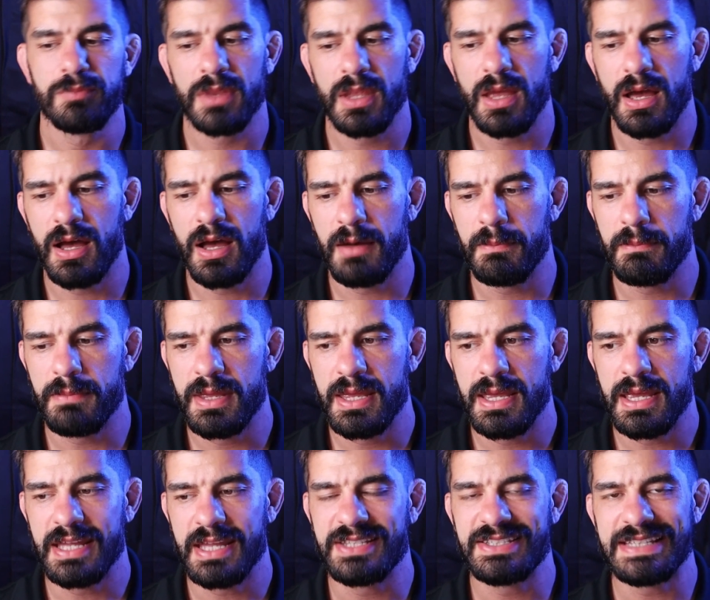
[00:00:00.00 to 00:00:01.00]

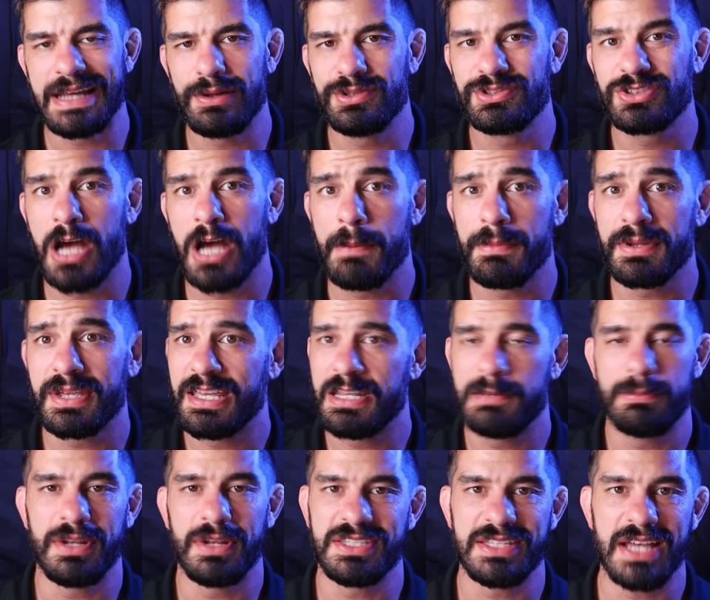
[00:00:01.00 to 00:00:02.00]
It sounds complicated,
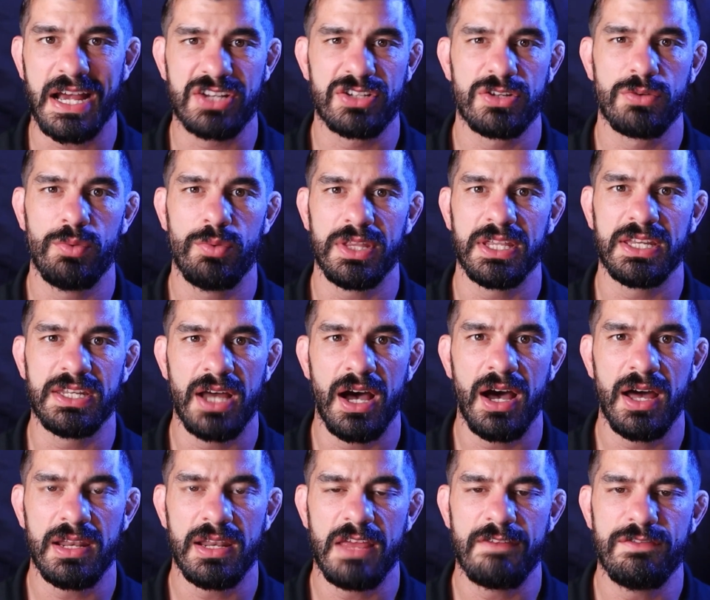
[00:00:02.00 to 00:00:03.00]
but it's actually really
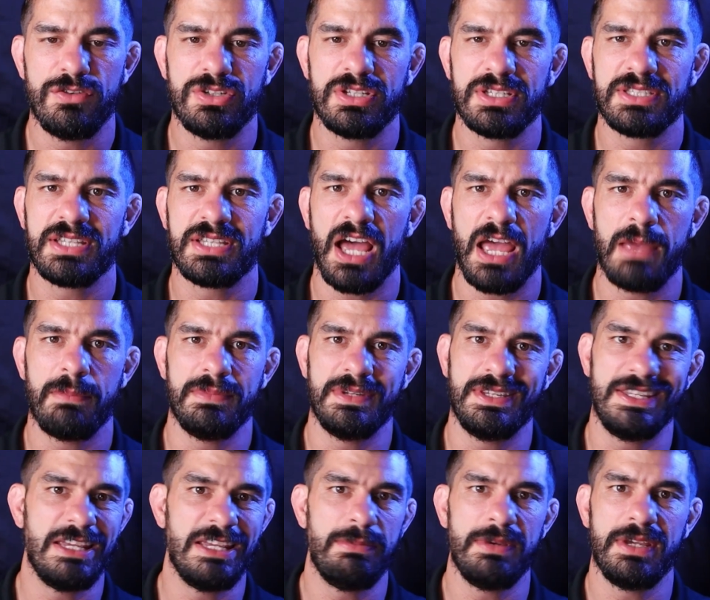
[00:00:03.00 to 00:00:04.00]
not. If you just type
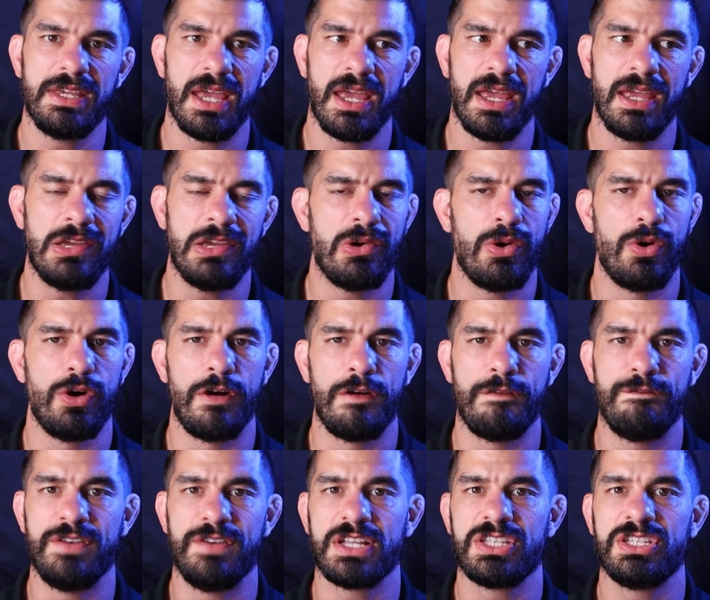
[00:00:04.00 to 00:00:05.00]
DBA or
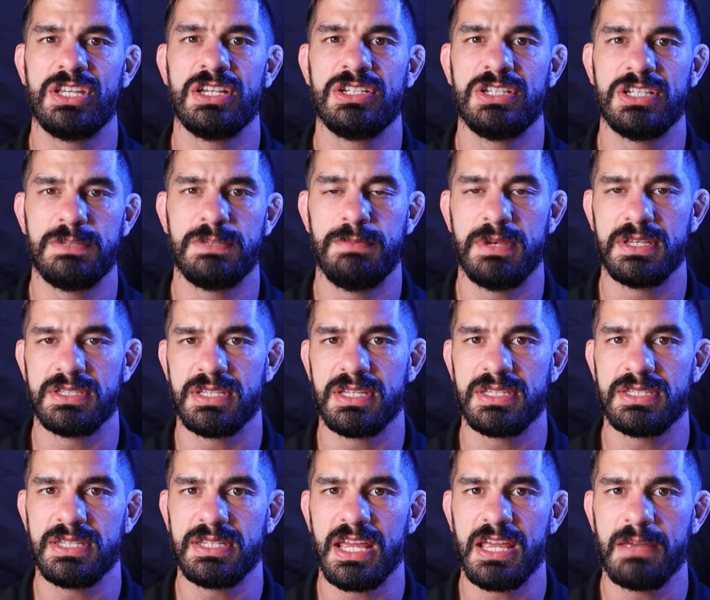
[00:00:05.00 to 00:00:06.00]
fictitious
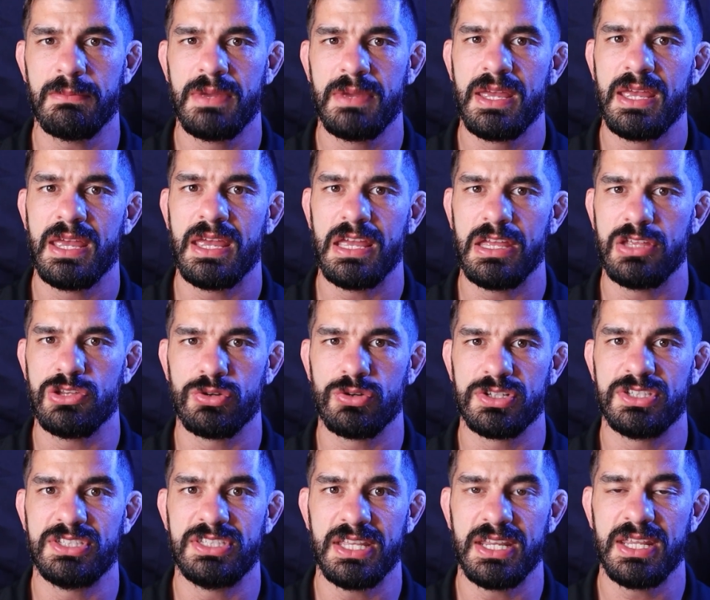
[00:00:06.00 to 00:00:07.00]
business name in your
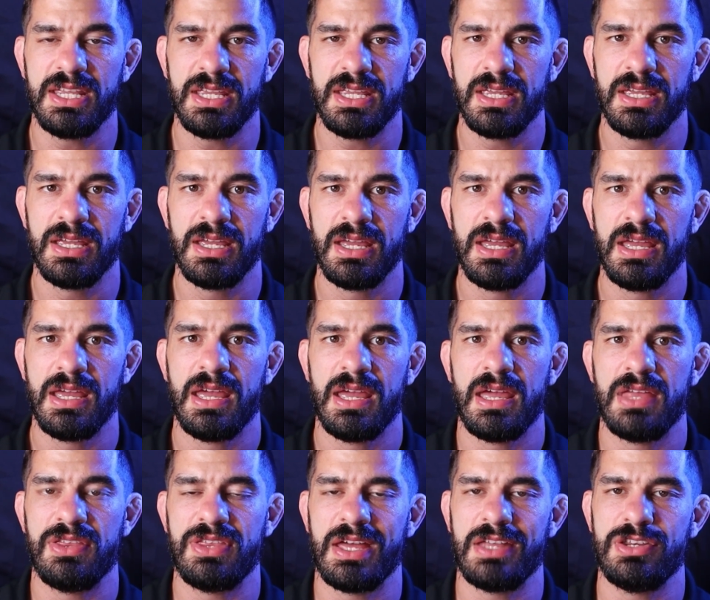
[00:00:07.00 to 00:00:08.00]
city,
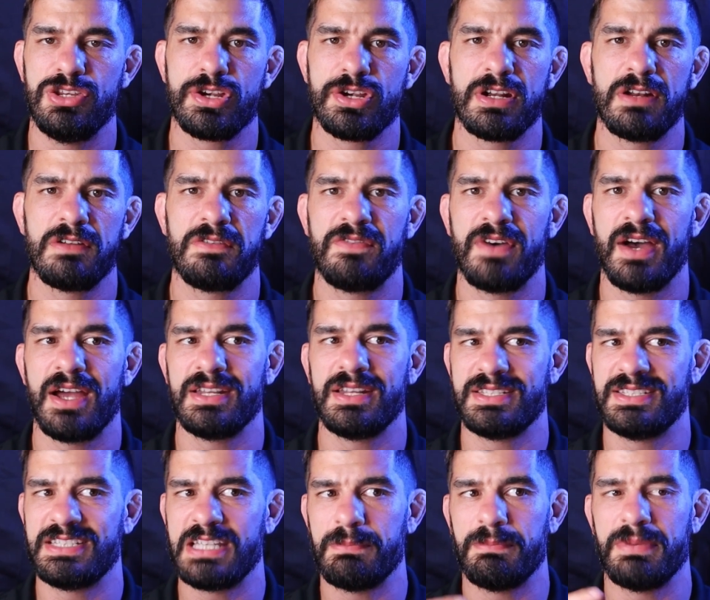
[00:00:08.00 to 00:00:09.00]
then you're going to find a
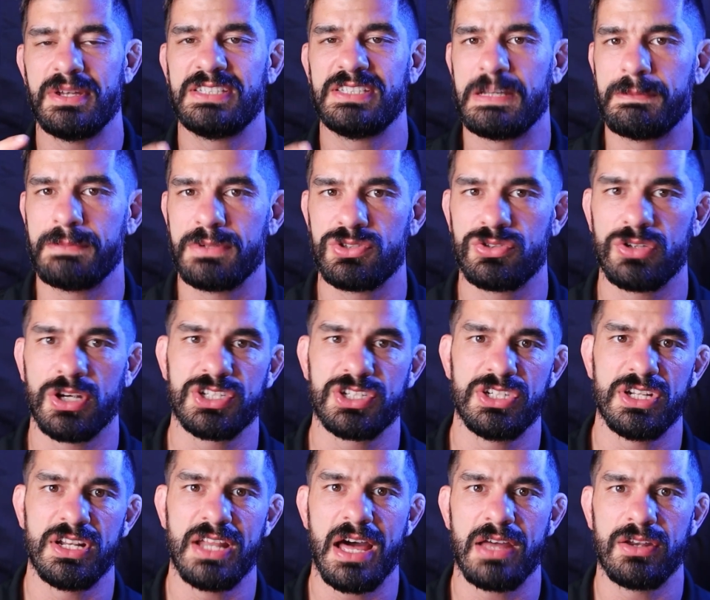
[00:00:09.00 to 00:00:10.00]
step-by-step
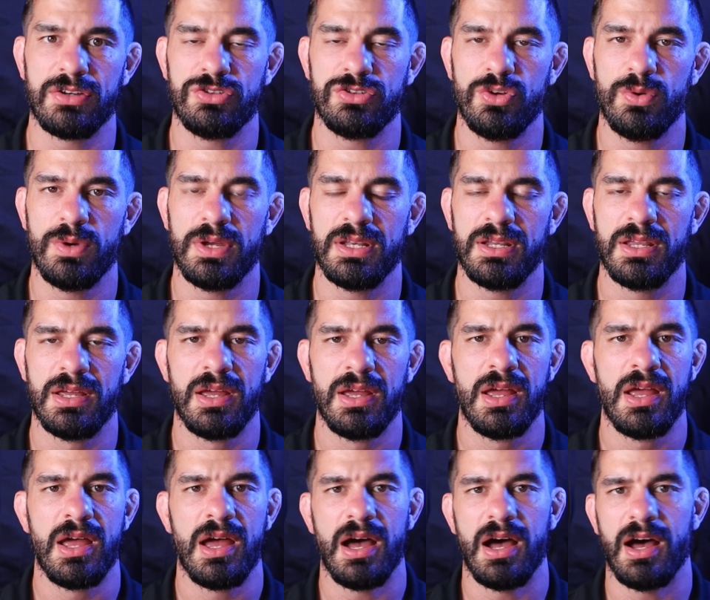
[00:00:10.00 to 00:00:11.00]
instruction on how to do it.
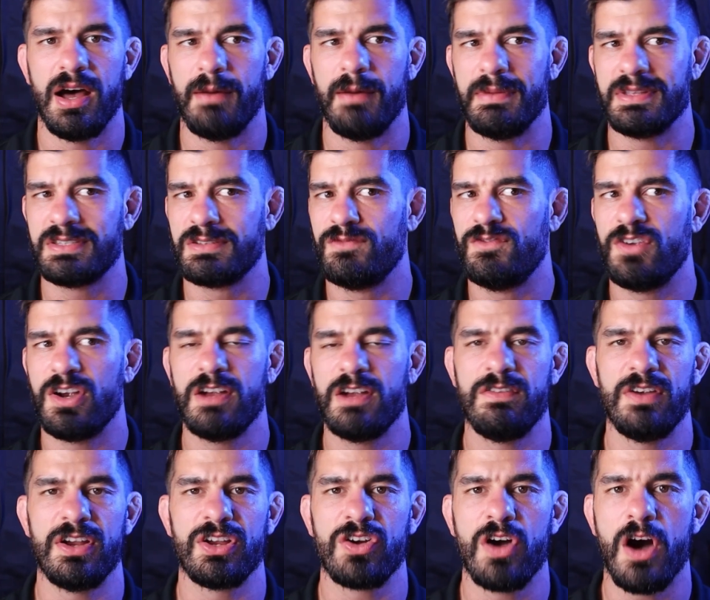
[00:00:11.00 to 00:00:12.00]
It's a very,
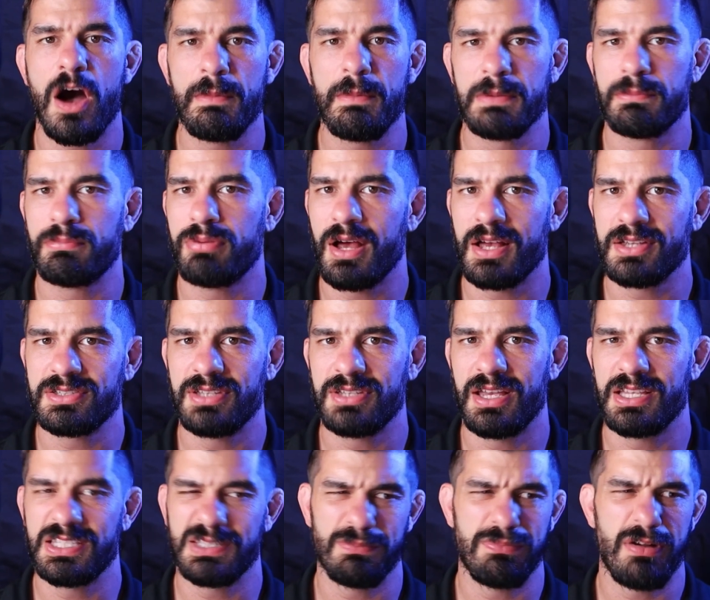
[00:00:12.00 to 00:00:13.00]
very common
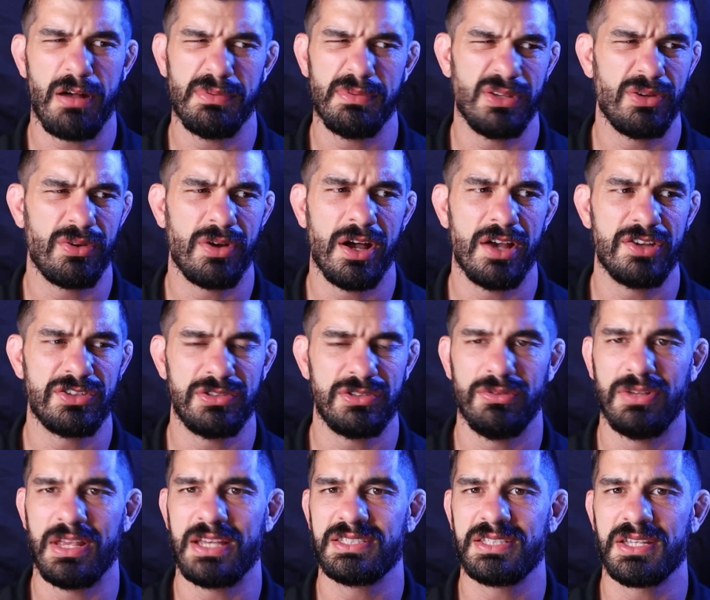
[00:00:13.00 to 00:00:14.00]
process. It probably will cost you
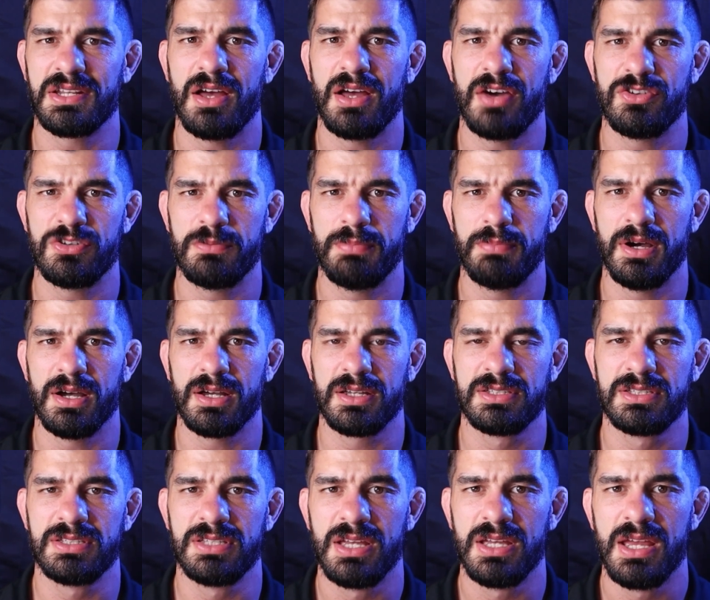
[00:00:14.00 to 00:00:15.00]
less than
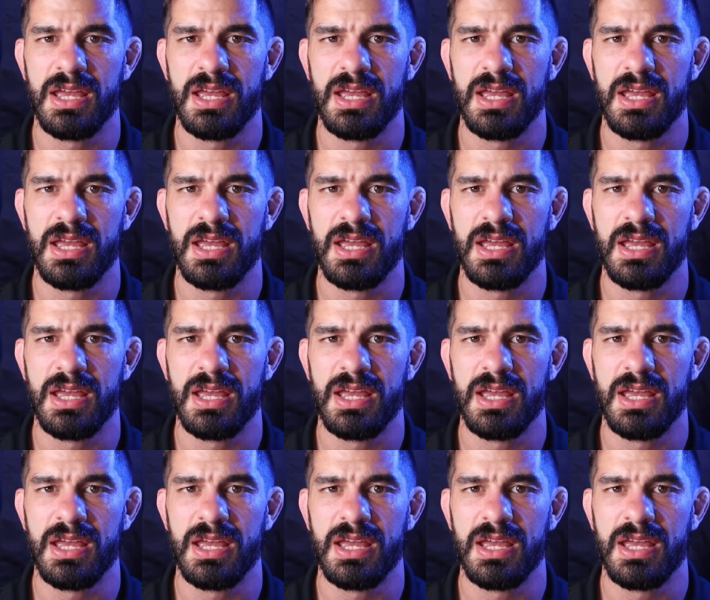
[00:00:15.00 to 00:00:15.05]
$100.